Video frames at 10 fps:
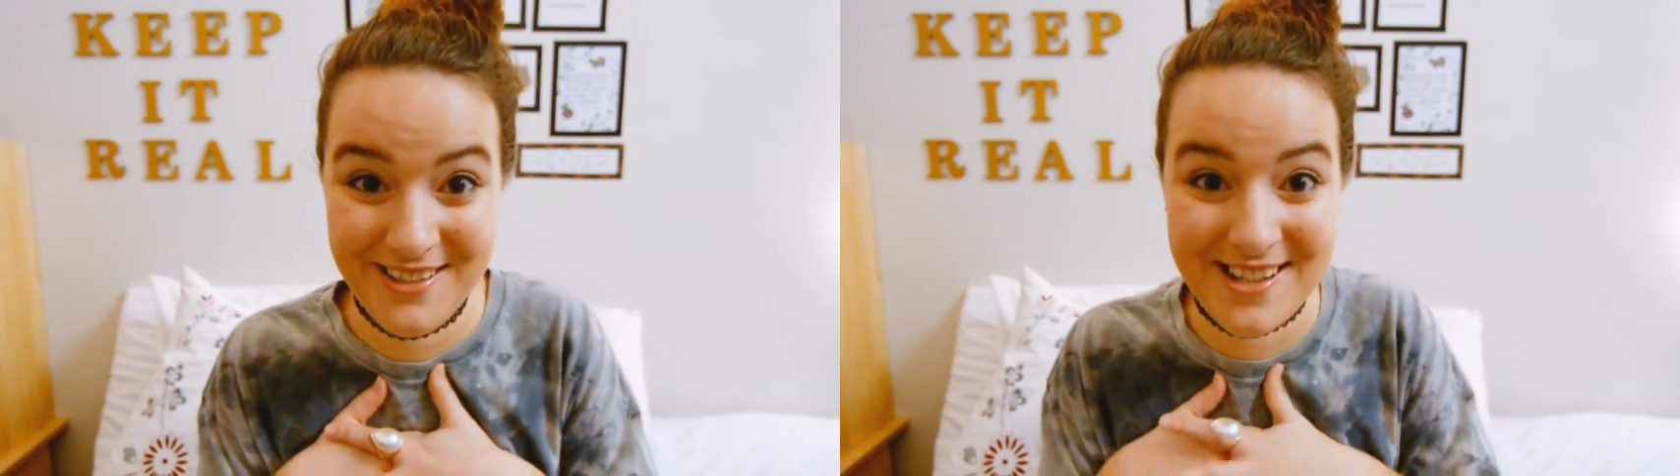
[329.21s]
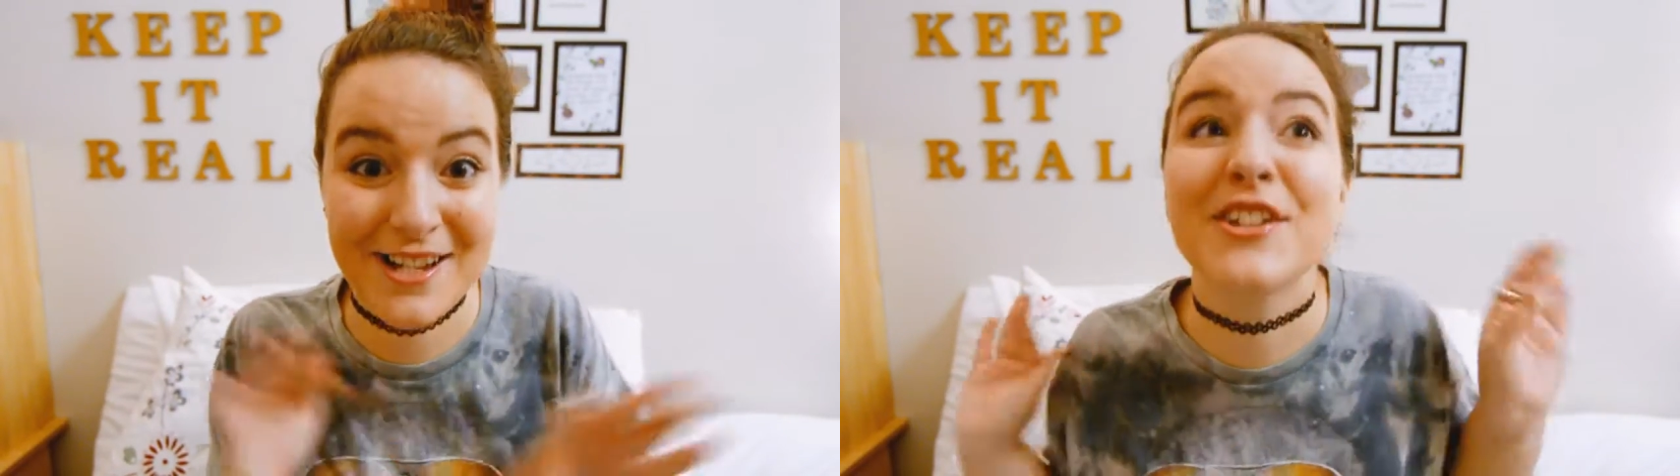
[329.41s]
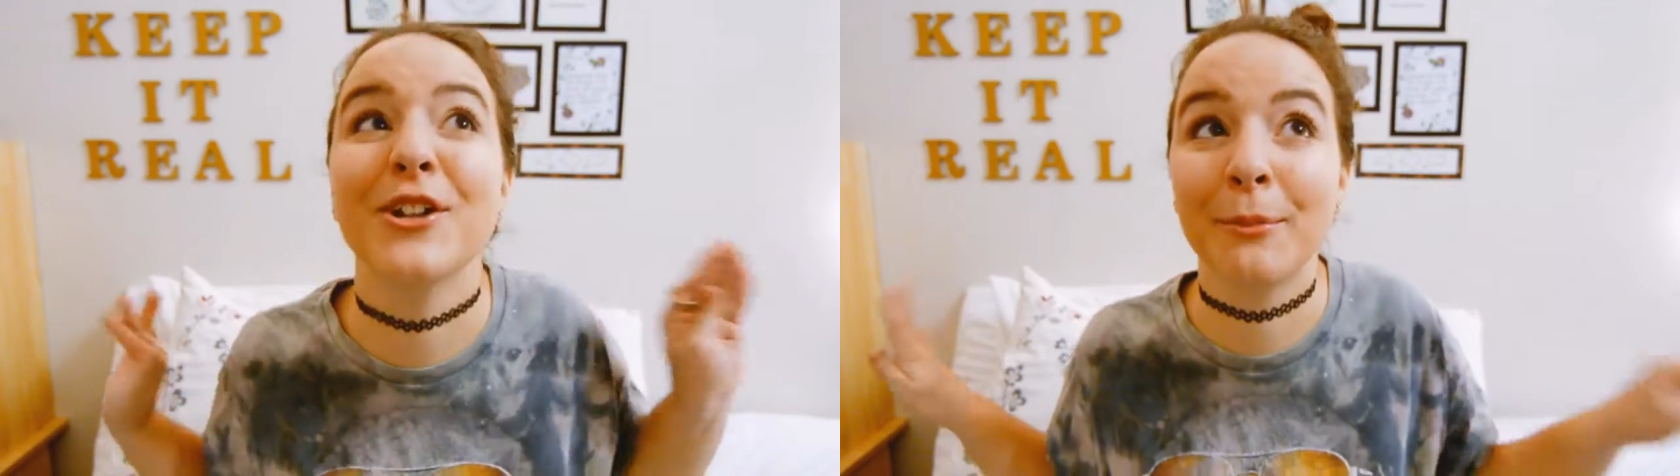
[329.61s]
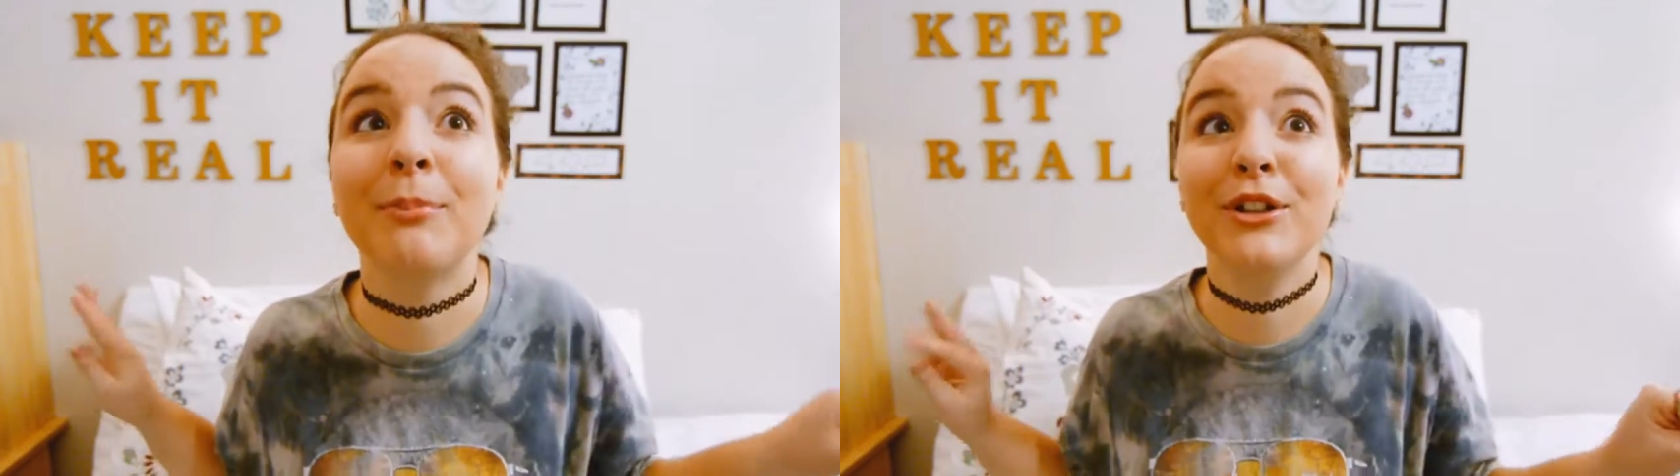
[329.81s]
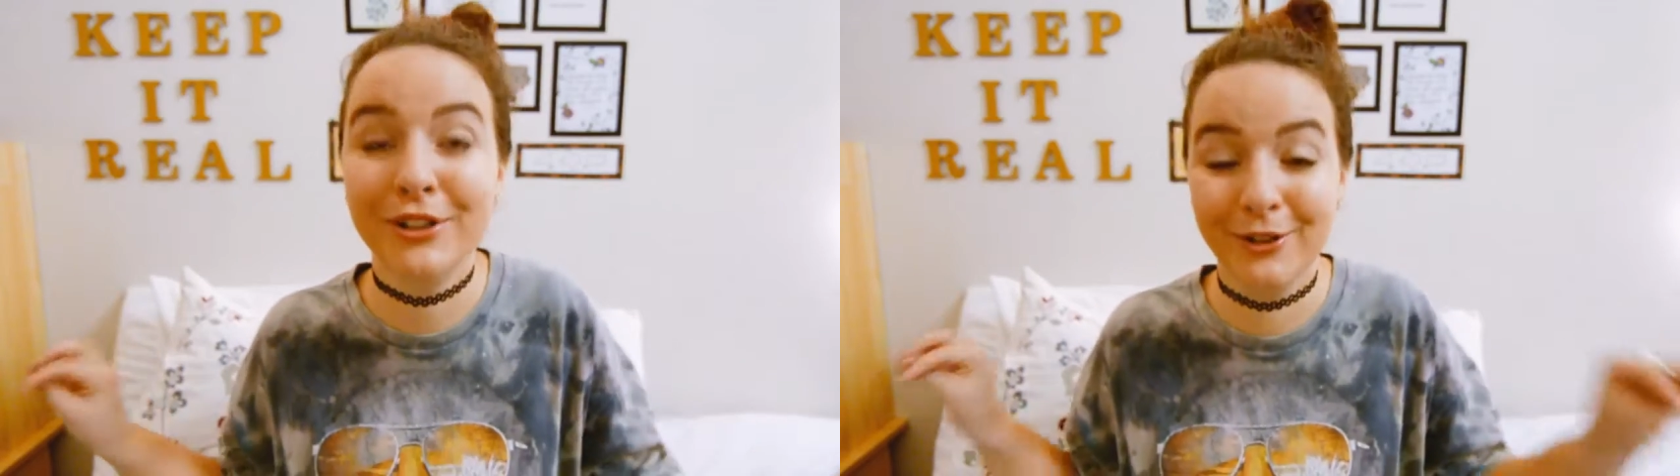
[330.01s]
Because you're
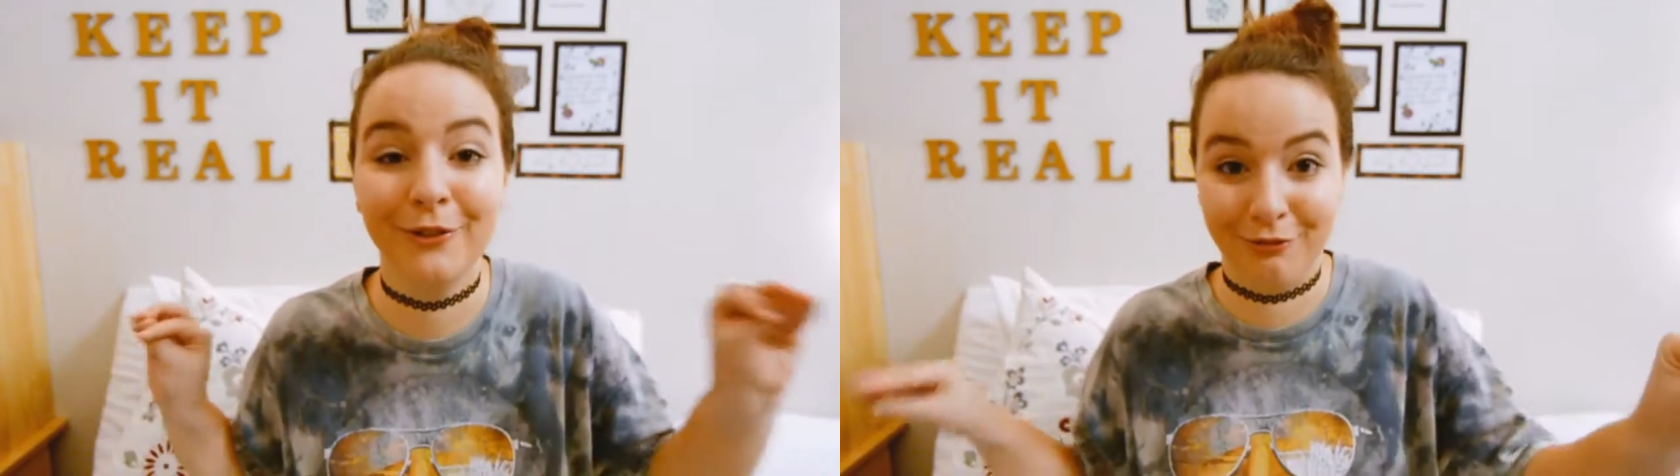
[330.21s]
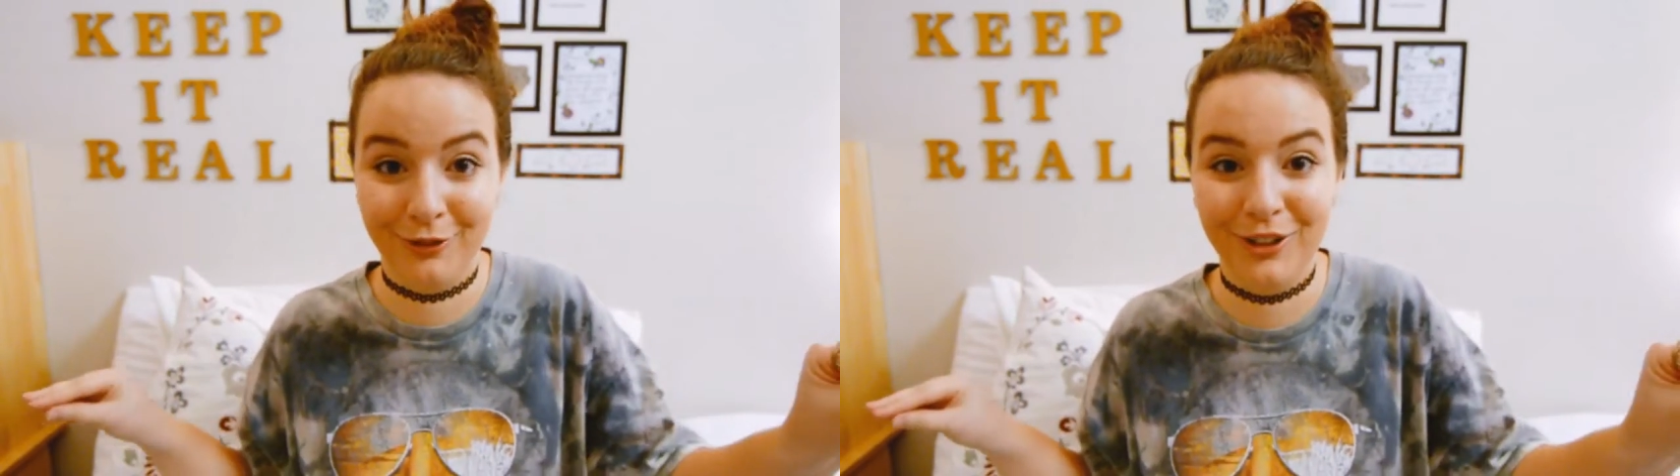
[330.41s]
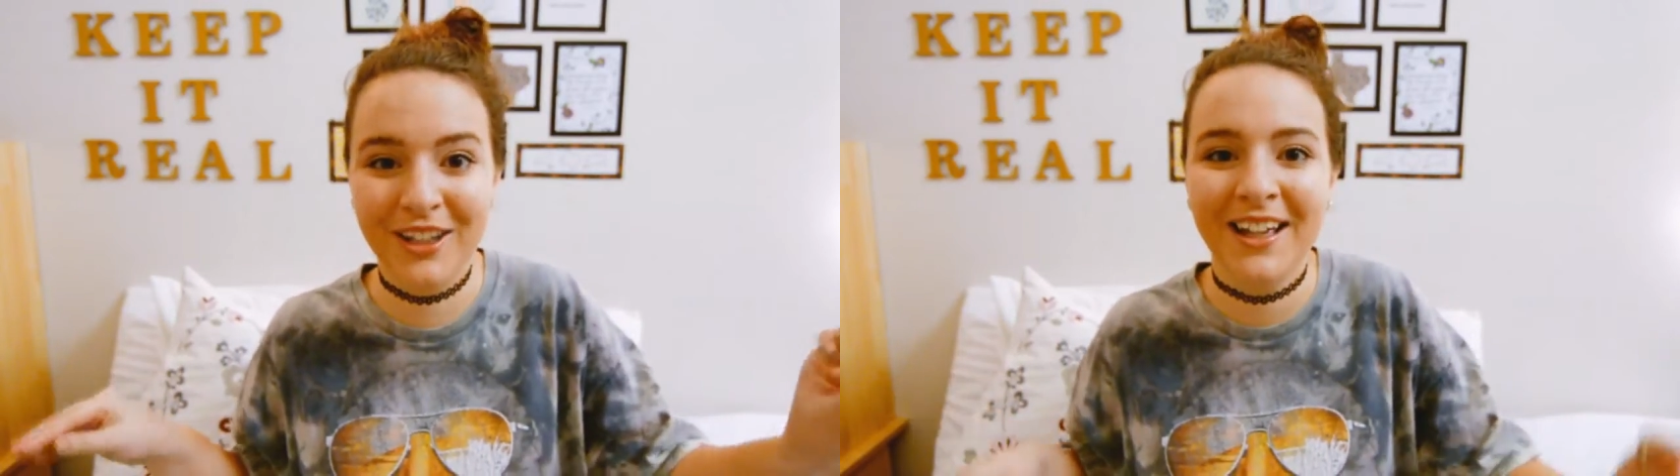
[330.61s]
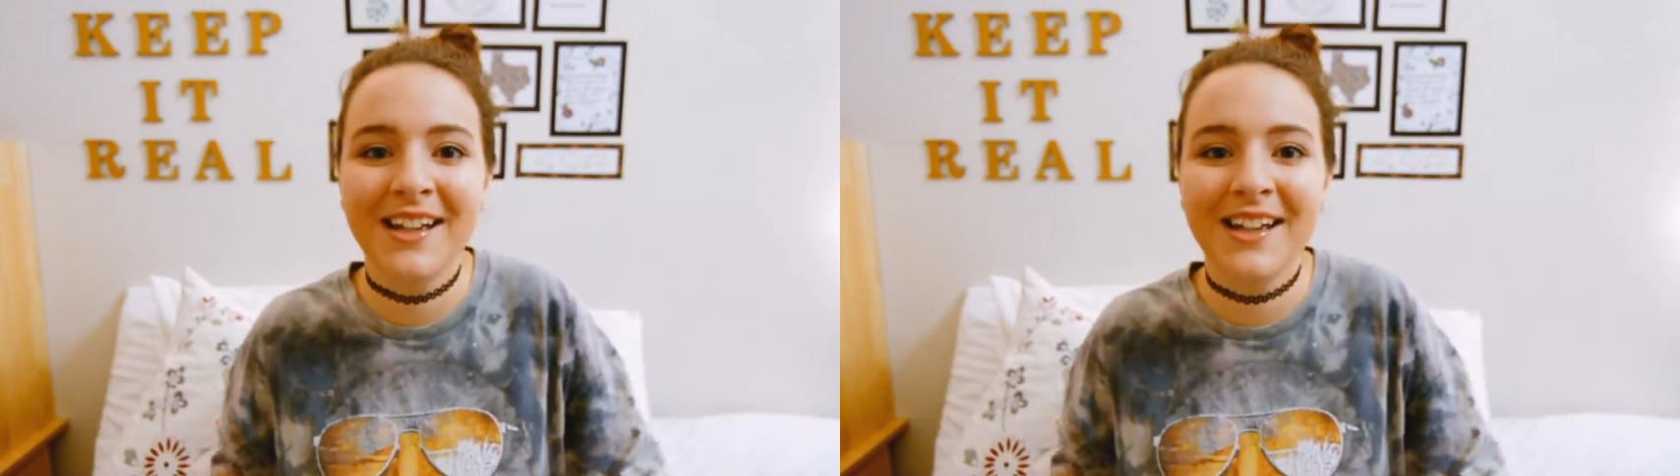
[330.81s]
beautiful.